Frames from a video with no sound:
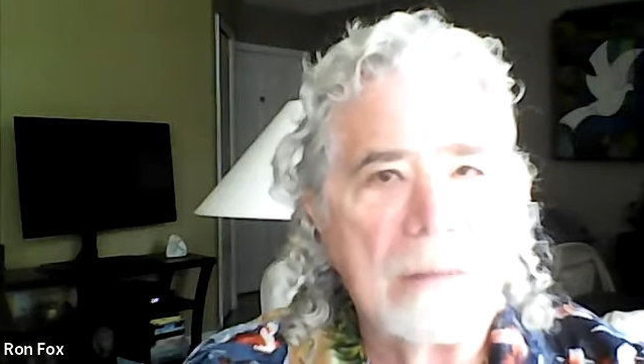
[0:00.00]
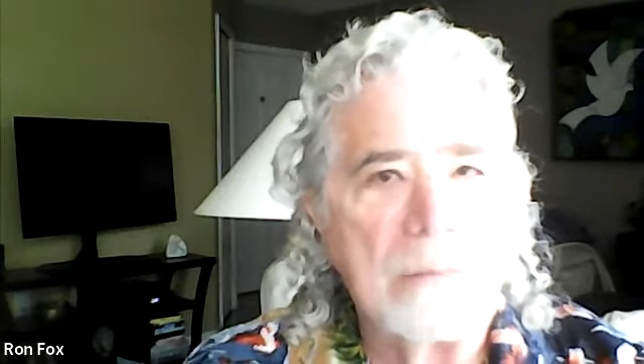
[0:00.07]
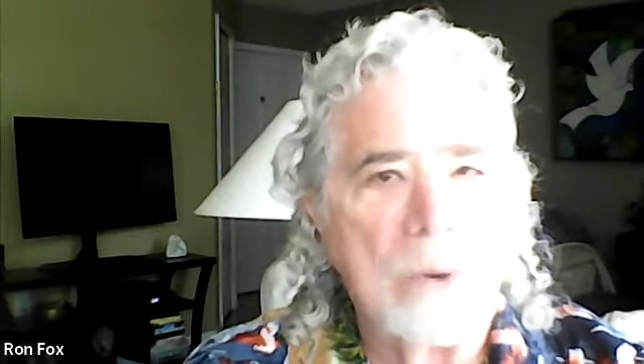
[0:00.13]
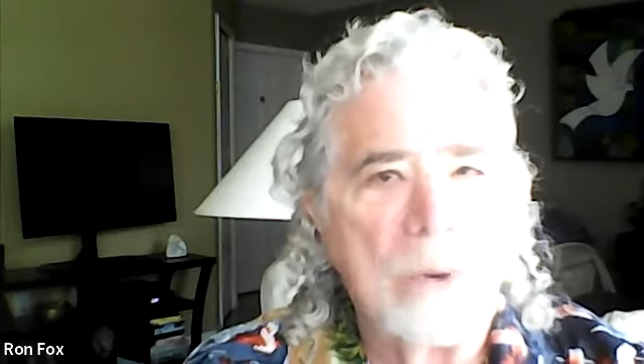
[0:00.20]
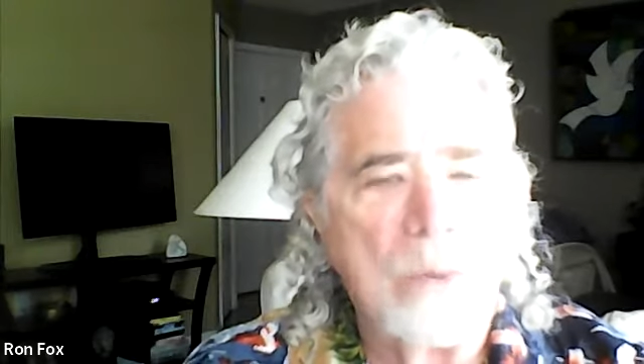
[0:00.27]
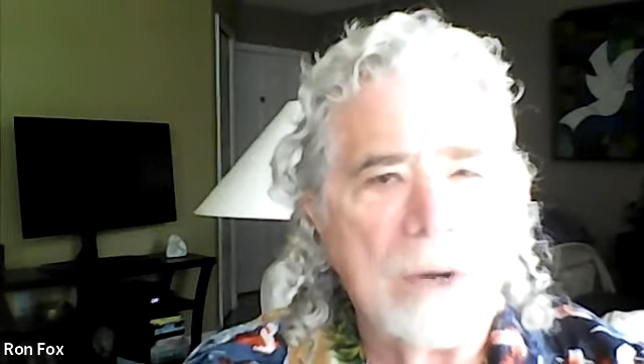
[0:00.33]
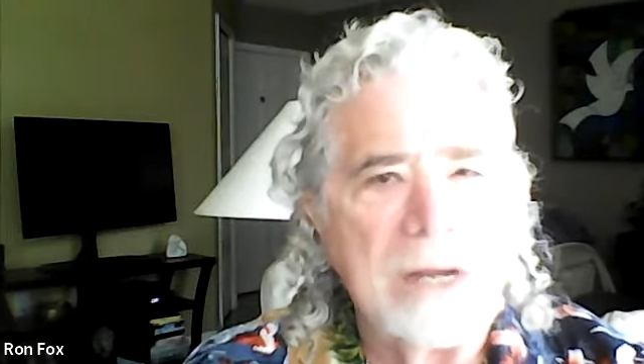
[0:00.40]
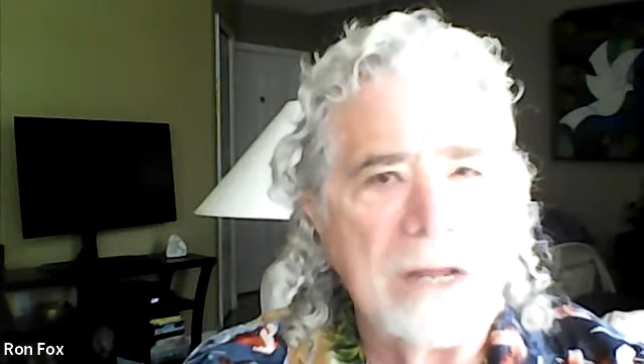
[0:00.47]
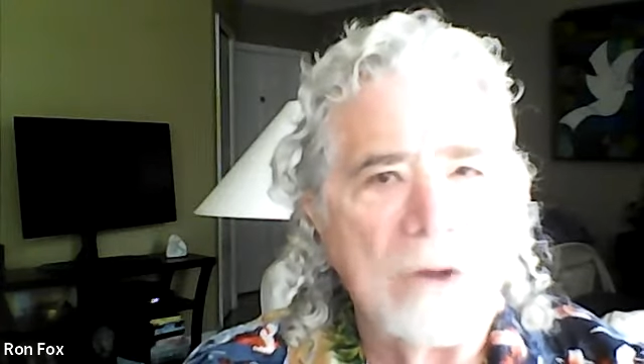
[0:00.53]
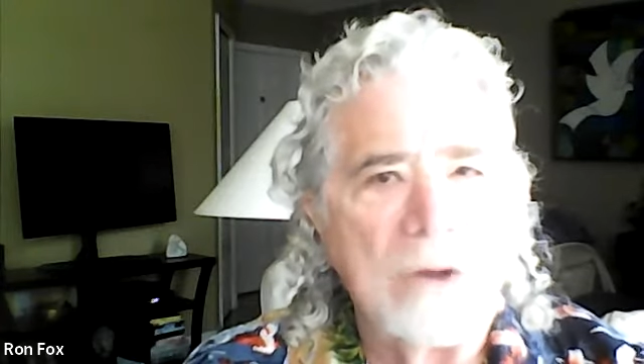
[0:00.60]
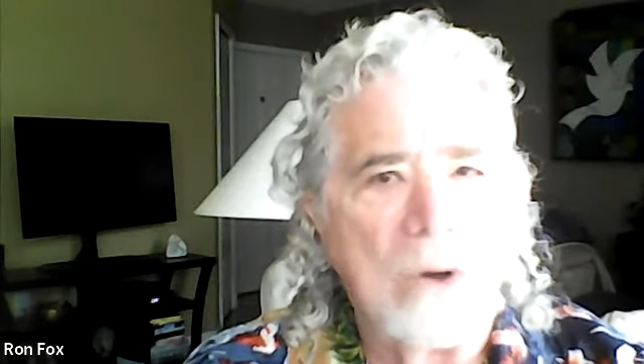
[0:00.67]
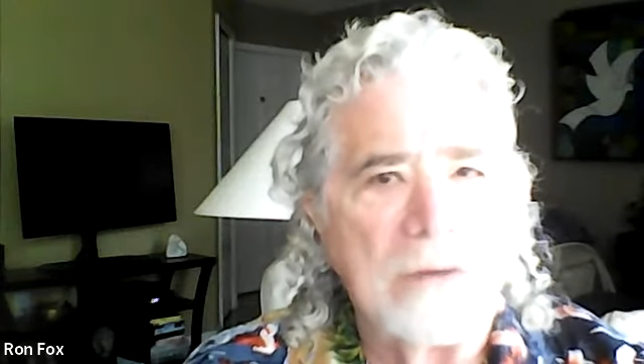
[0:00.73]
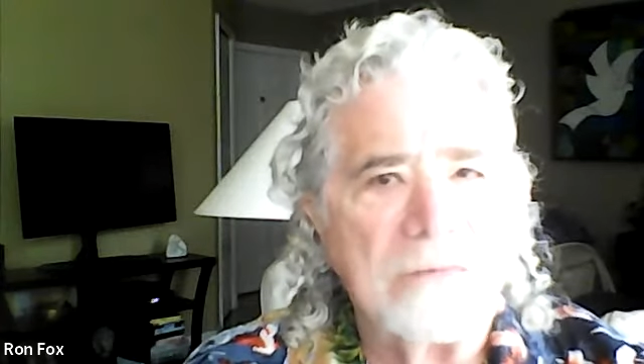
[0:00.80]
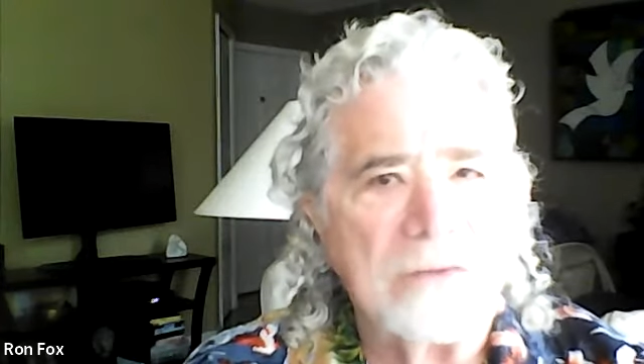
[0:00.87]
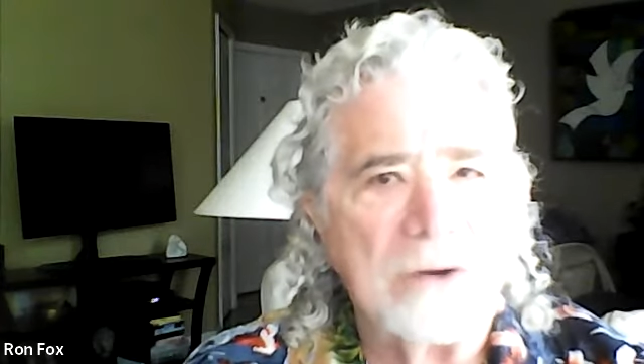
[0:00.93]
but what he
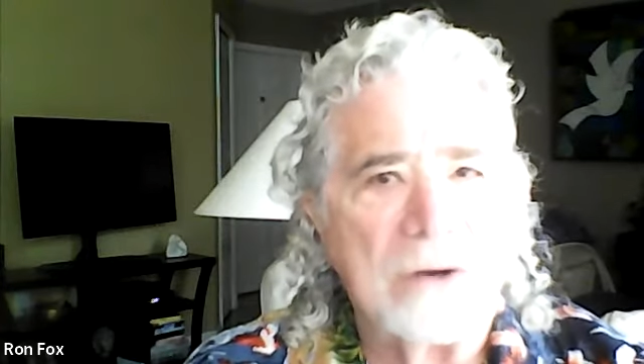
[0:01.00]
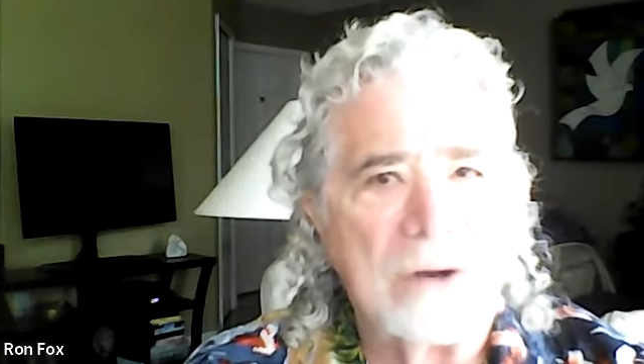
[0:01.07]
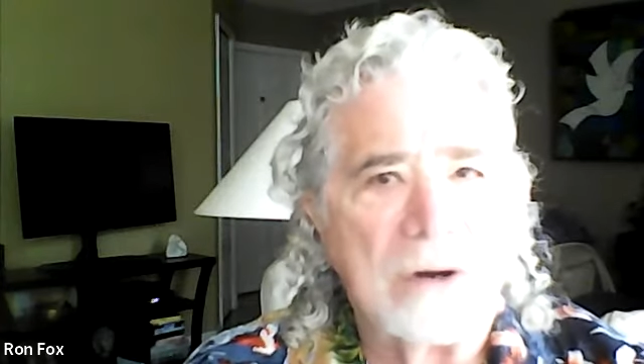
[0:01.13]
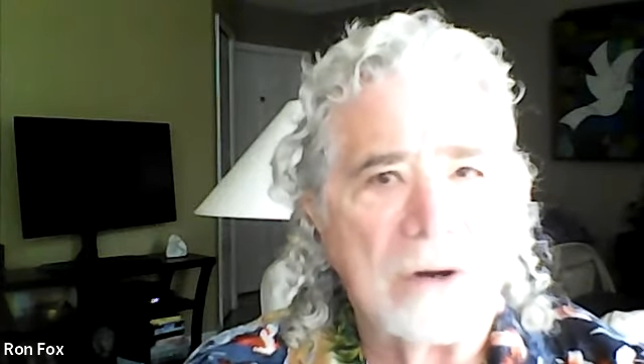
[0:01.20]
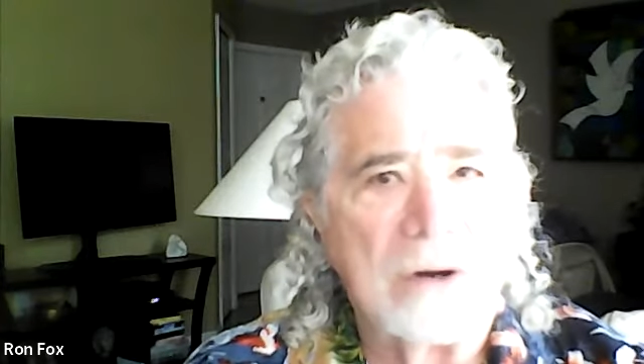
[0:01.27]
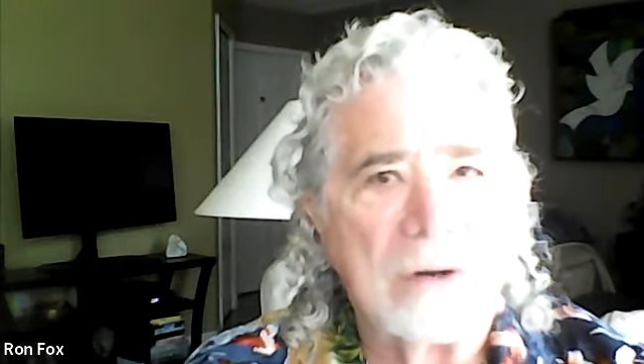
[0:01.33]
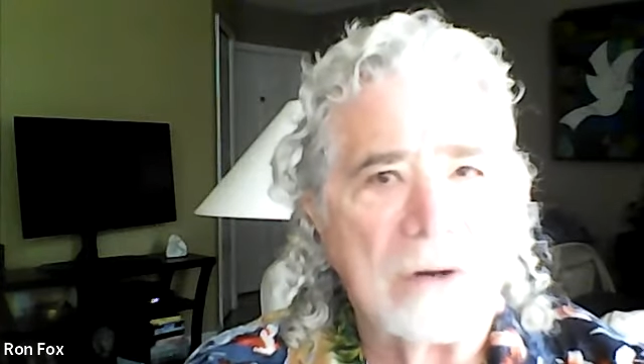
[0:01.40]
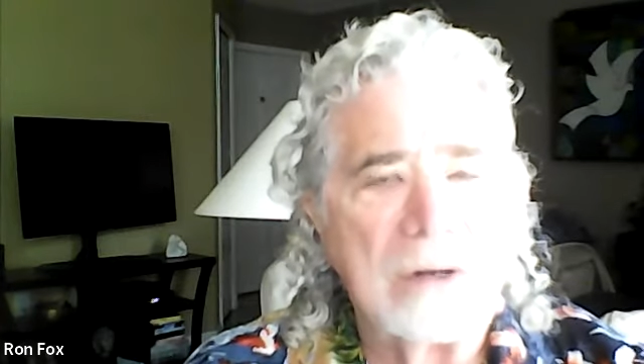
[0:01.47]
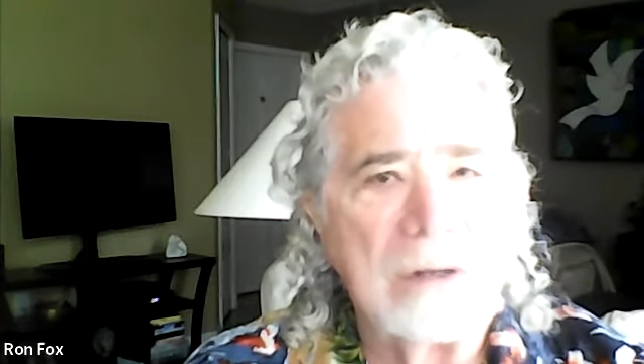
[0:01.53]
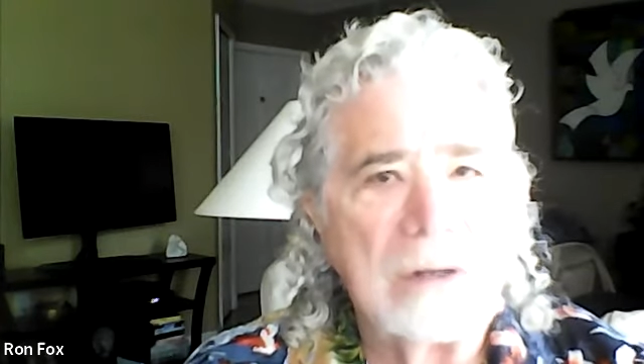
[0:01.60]
offered her